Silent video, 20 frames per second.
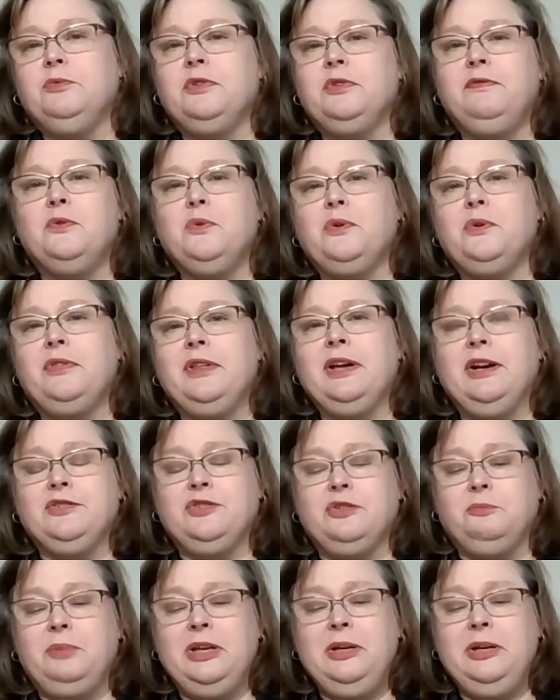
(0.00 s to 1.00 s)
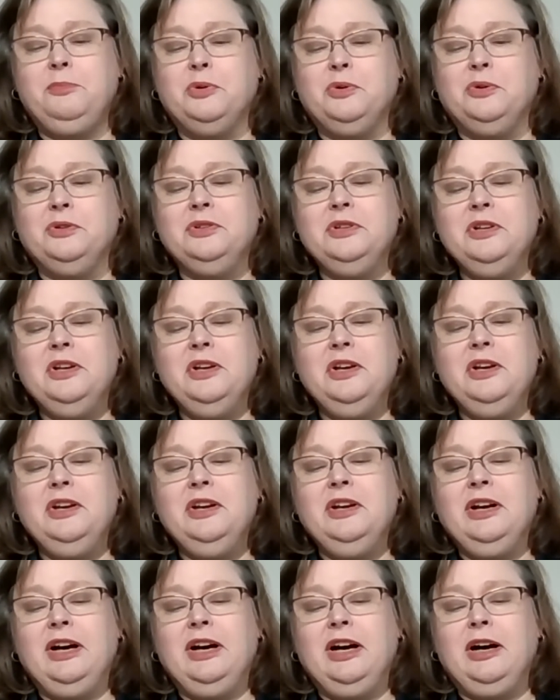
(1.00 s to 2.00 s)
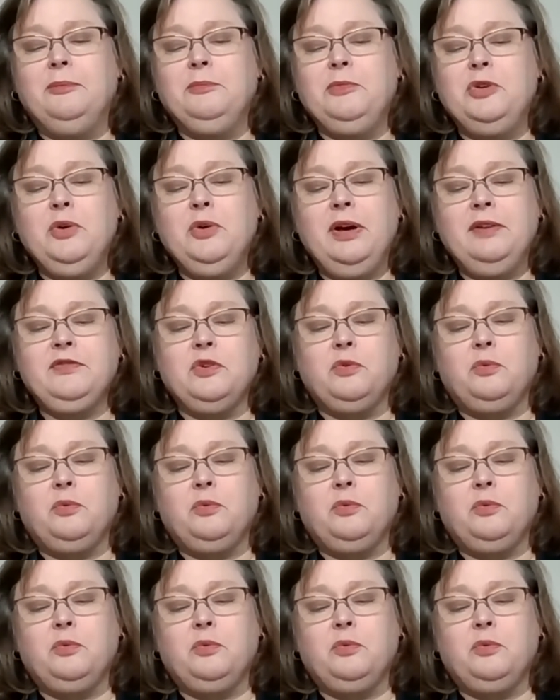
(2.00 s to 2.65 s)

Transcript: with 4,000 people, you have to